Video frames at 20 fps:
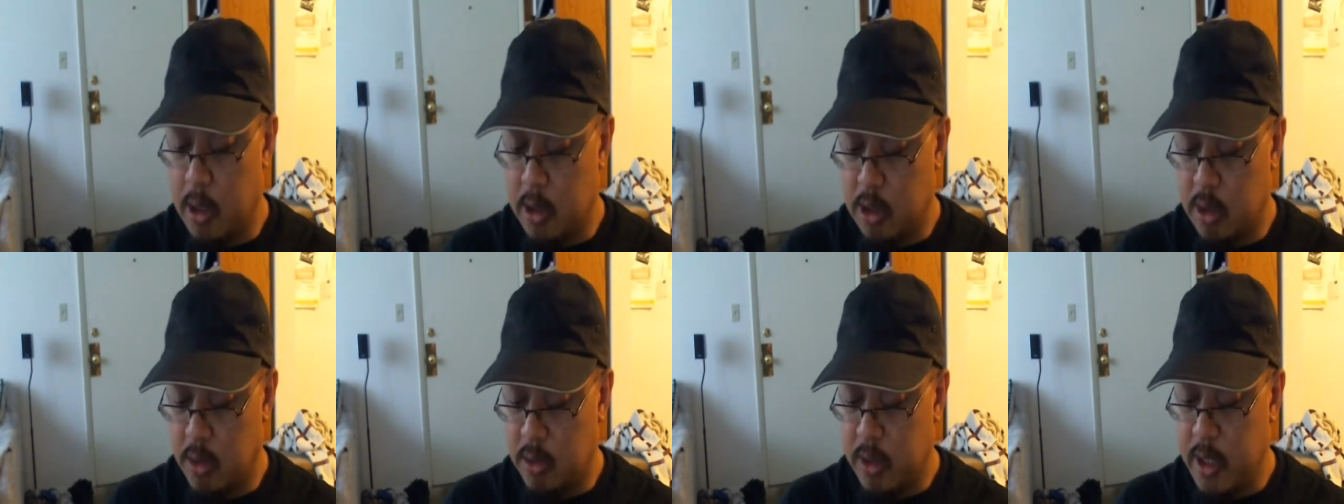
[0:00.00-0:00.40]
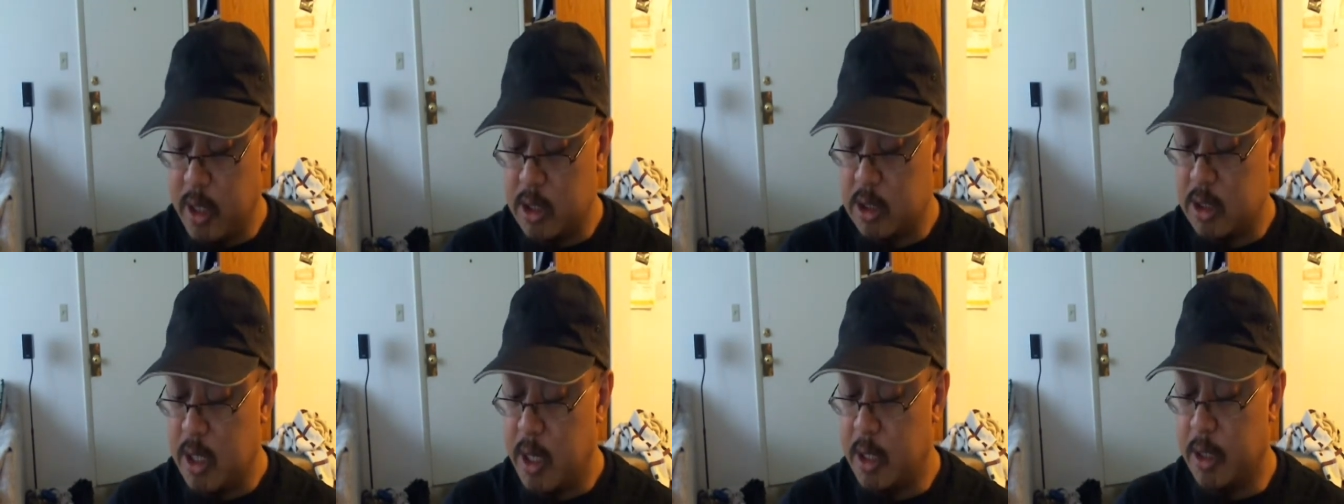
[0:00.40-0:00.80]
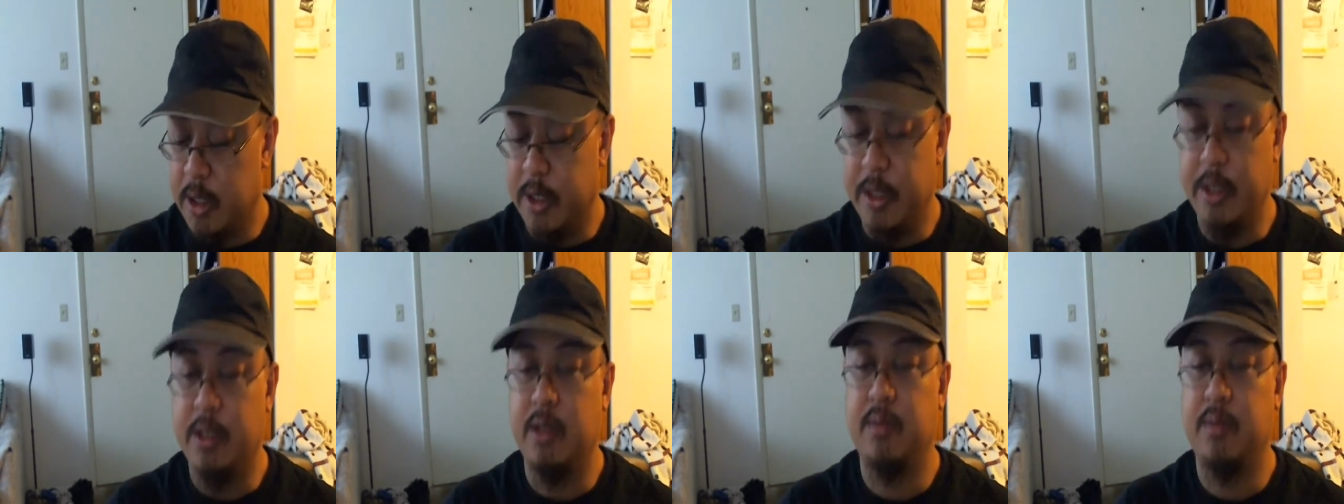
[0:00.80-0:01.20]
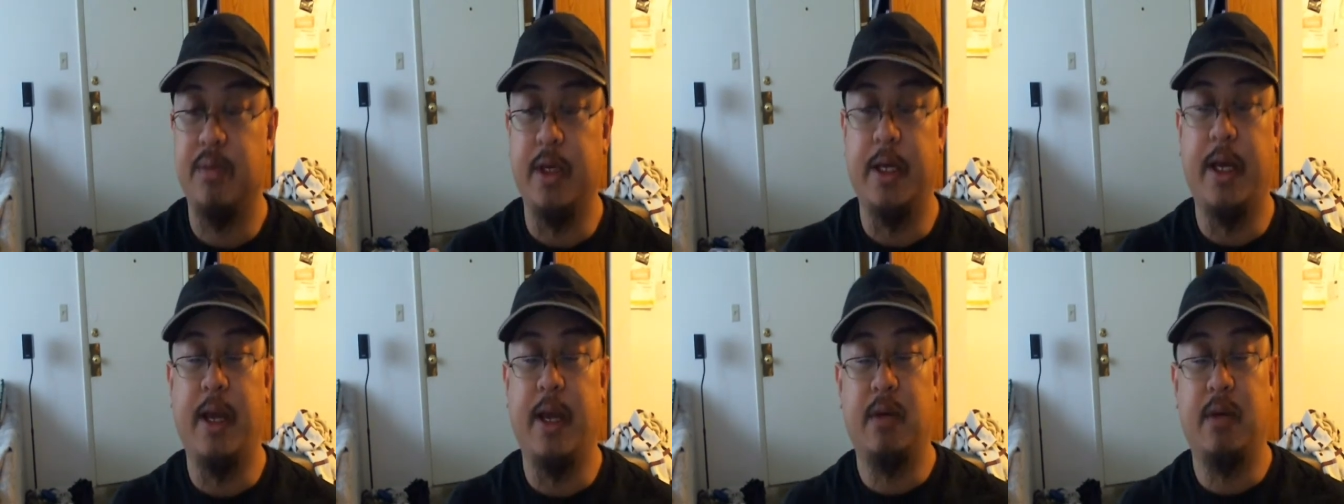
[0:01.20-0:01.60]
So that's kind of neat,
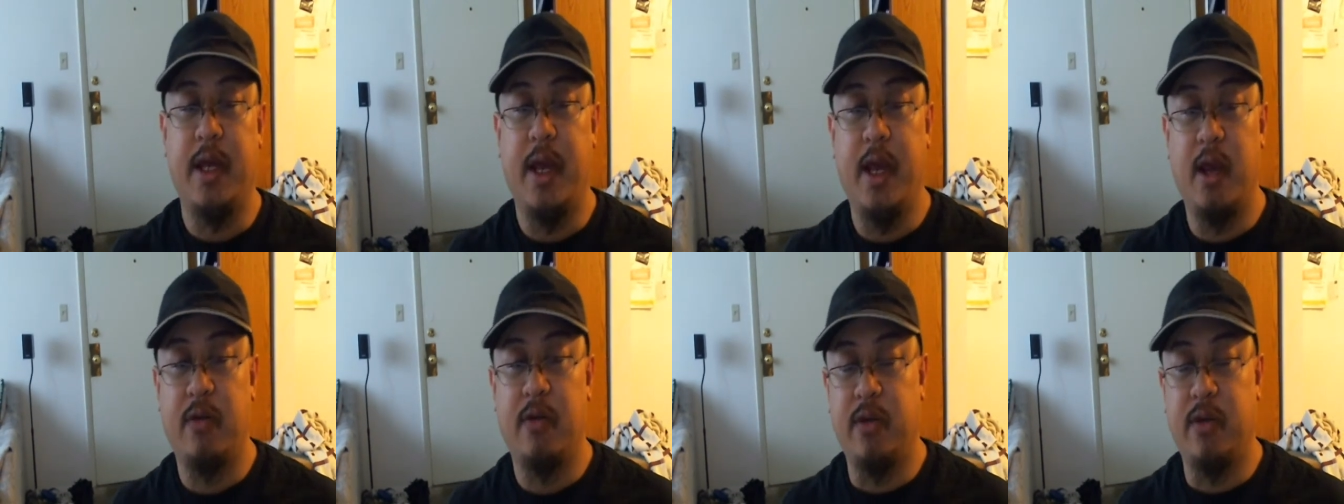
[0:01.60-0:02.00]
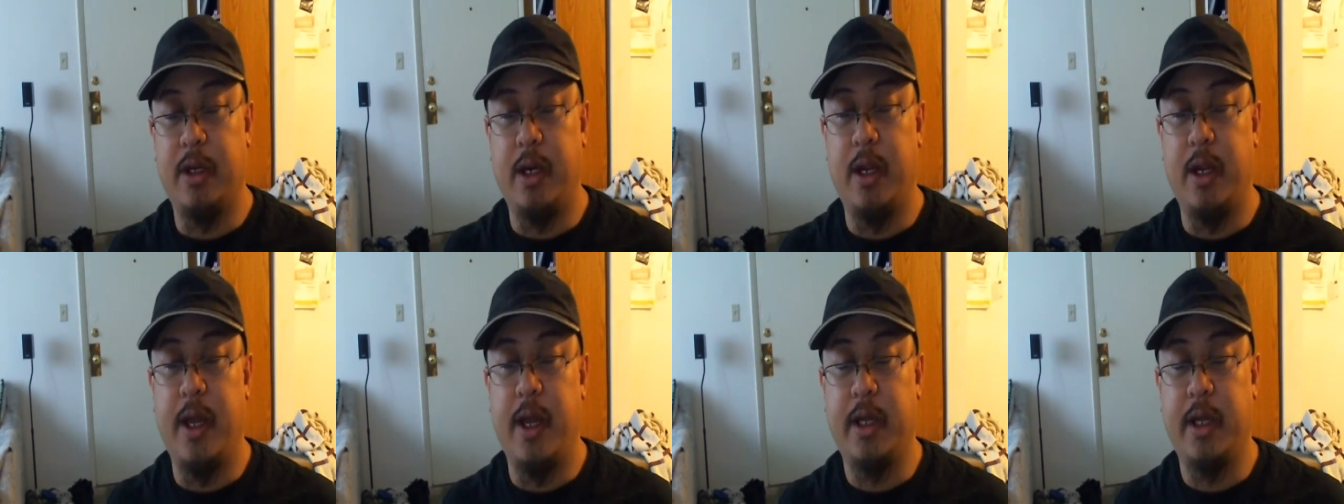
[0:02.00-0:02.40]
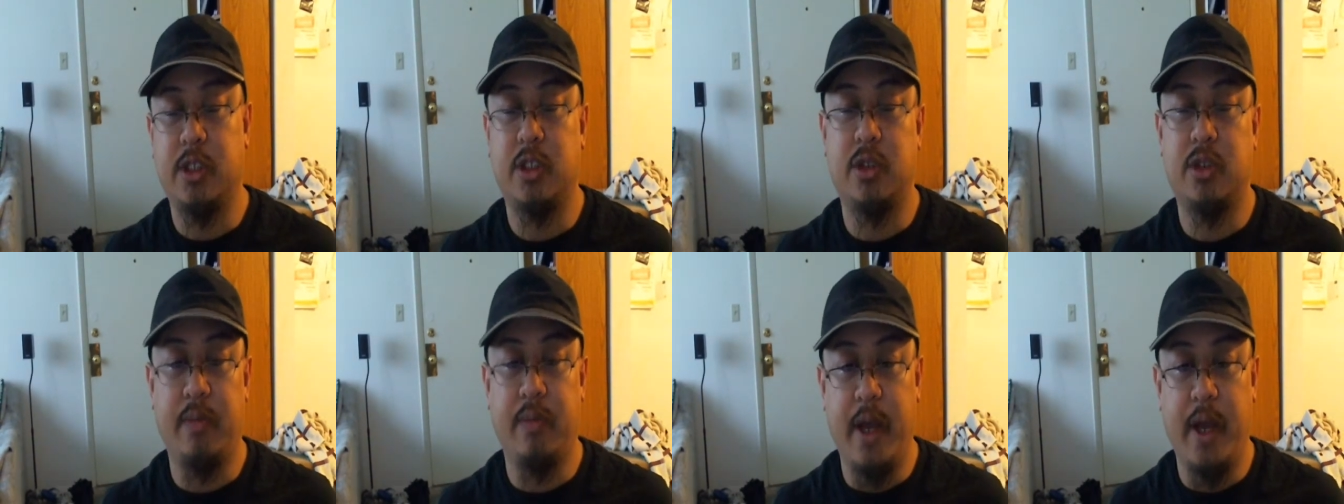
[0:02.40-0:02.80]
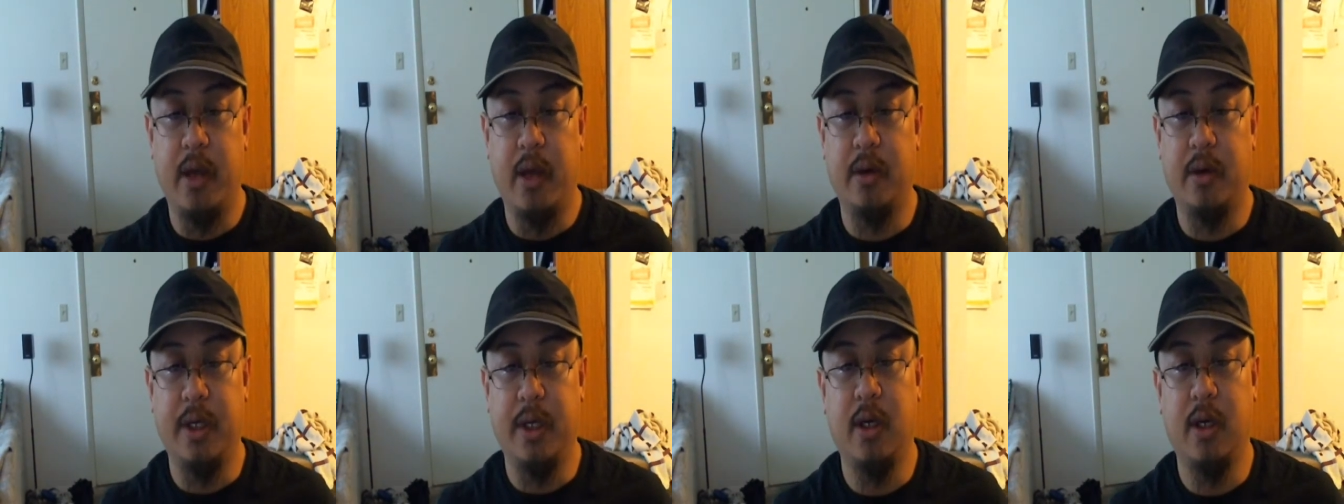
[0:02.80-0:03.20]
being able to have like extra
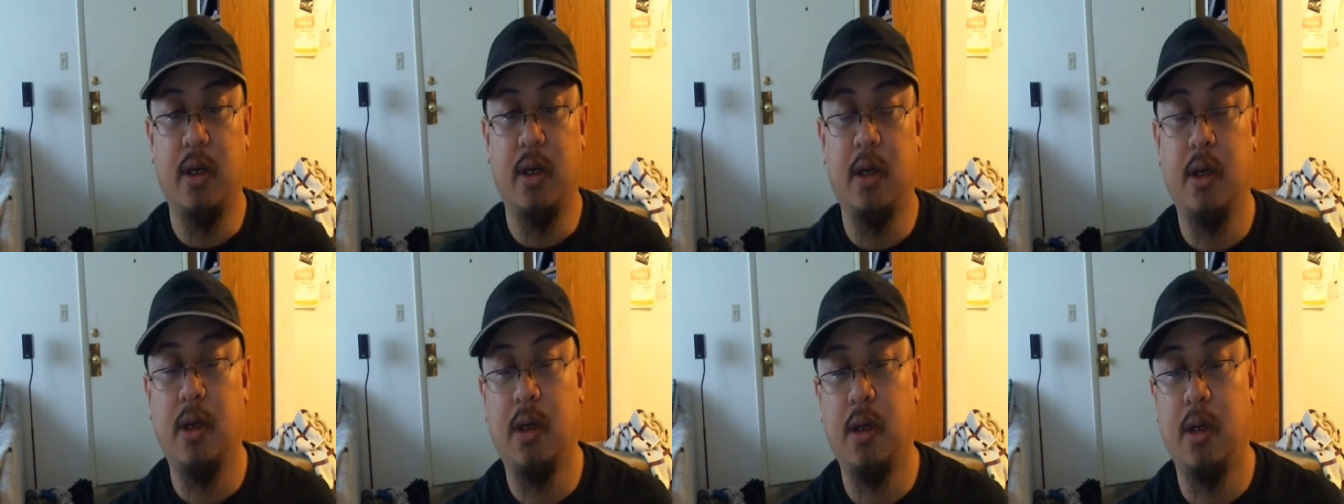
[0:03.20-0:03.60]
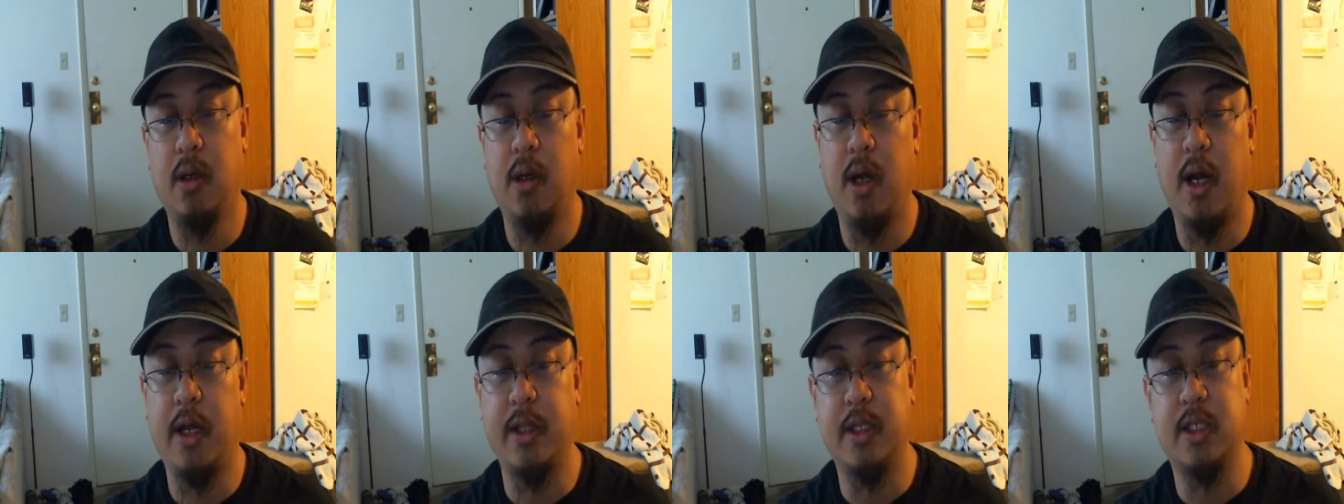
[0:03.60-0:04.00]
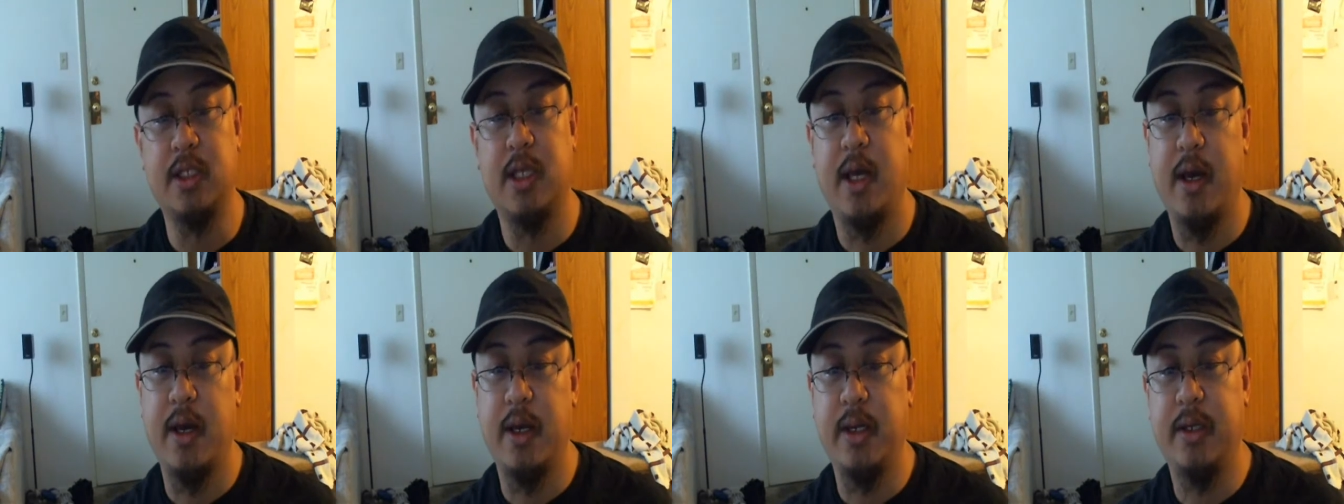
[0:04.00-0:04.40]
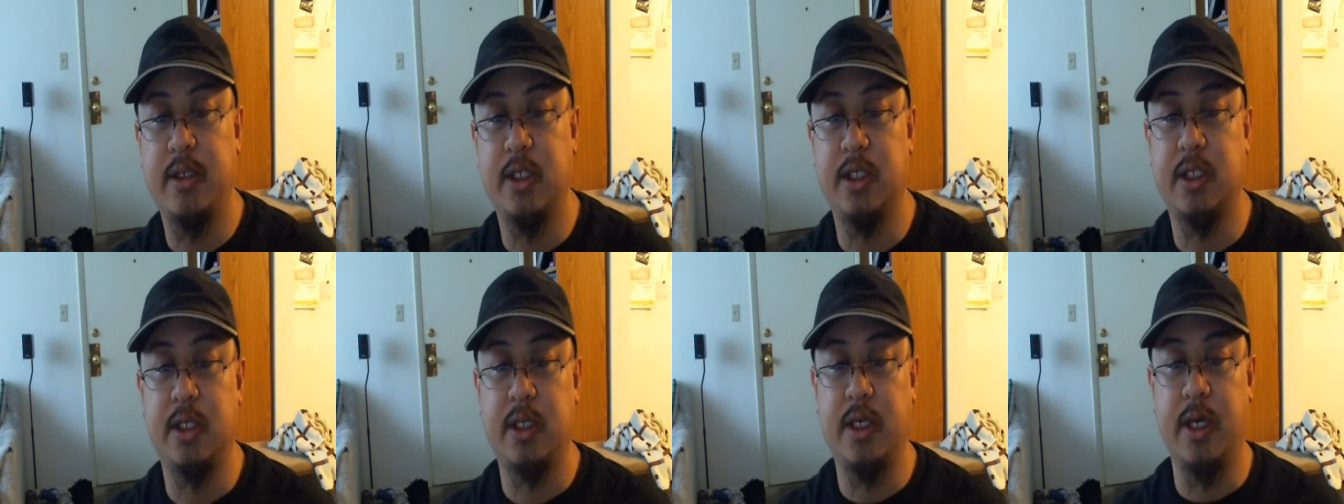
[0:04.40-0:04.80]
battery on the side
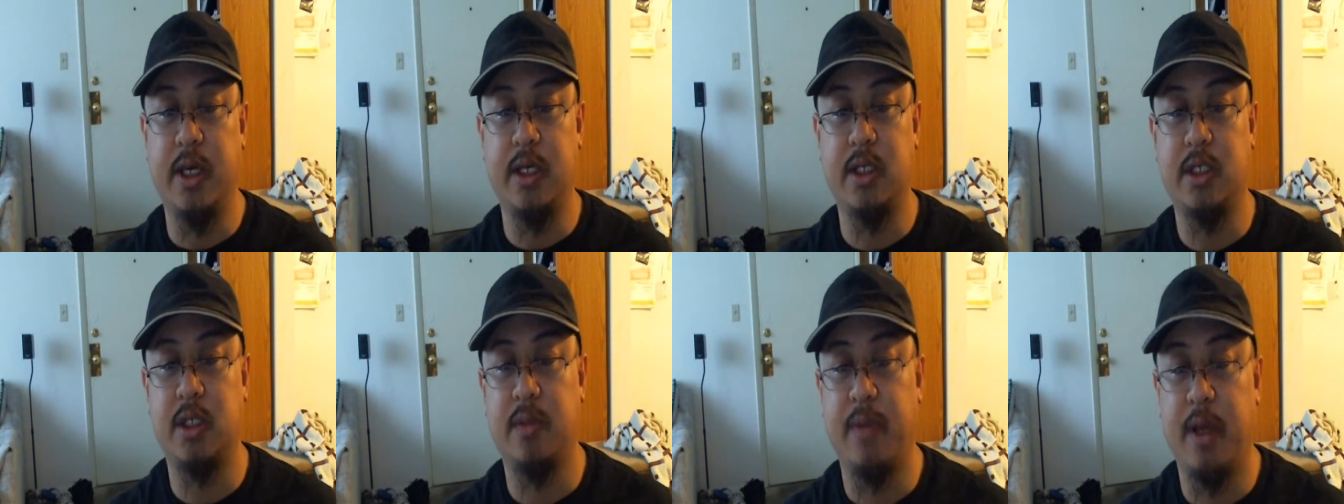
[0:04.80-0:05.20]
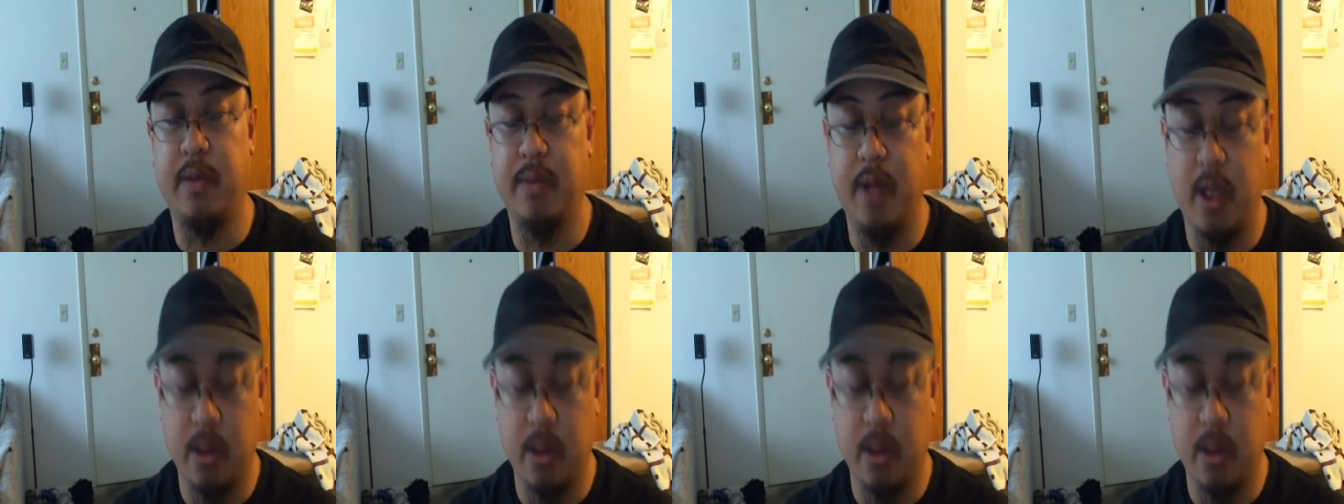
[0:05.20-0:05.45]
just in case the main